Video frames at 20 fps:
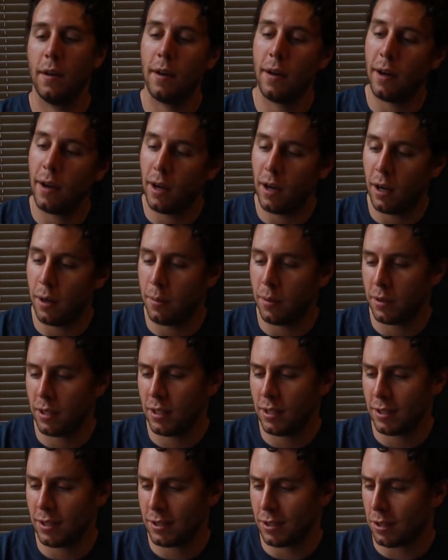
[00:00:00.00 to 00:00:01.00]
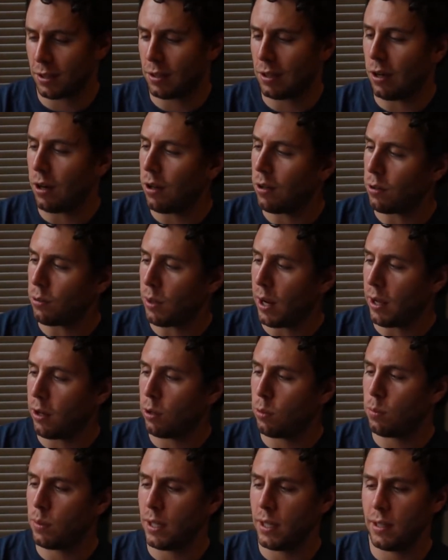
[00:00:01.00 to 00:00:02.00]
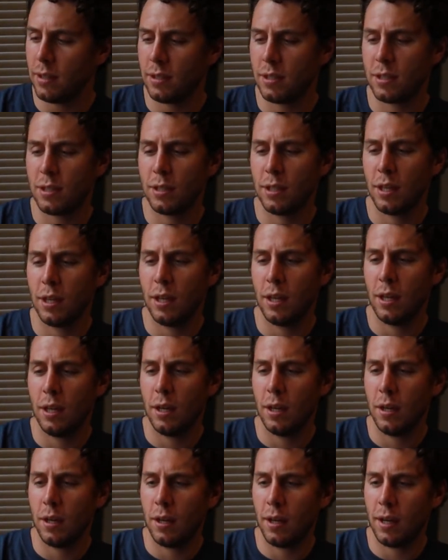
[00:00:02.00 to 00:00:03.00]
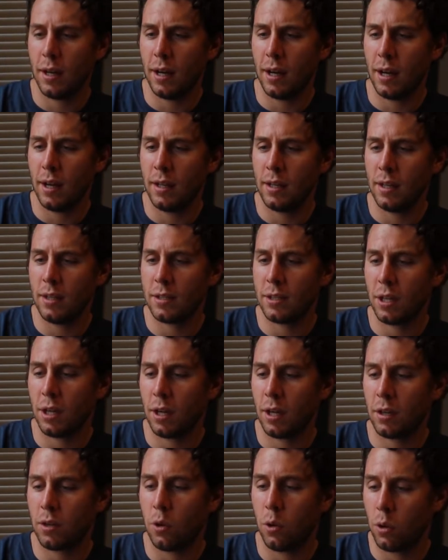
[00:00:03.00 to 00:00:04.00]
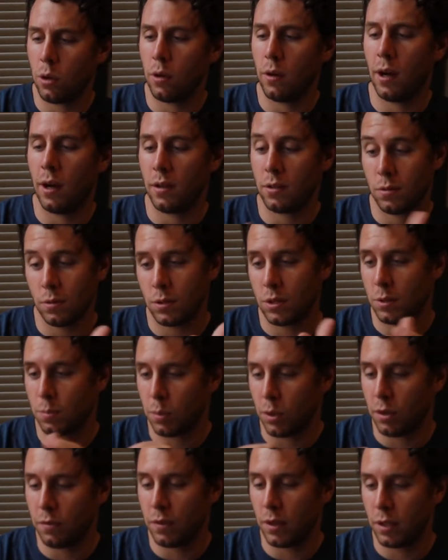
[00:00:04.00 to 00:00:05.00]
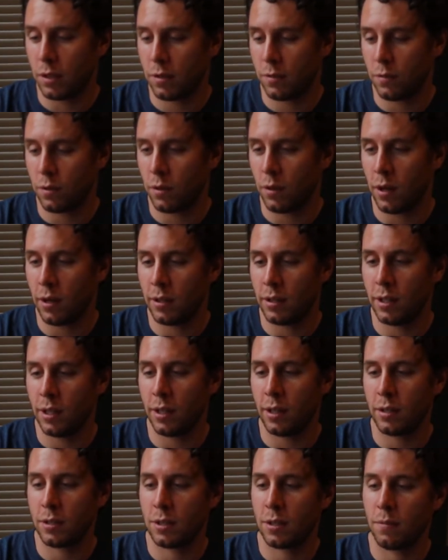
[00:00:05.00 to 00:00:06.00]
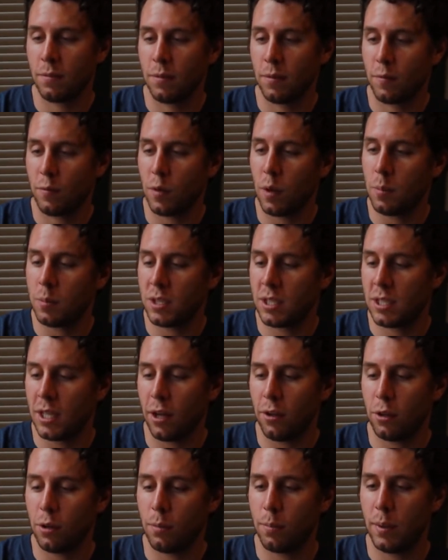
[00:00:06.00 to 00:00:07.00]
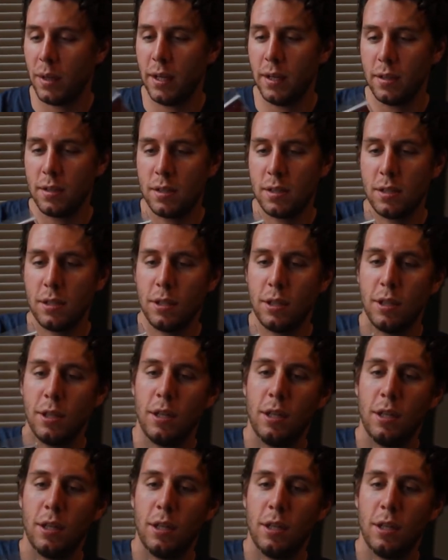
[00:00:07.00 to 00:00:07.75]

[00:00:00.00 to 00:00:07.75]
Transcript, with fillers: Um, I think these are Colorado blades, uh, and it's a quarter ounce, which is perfect for around here. It's from Cellar Baits.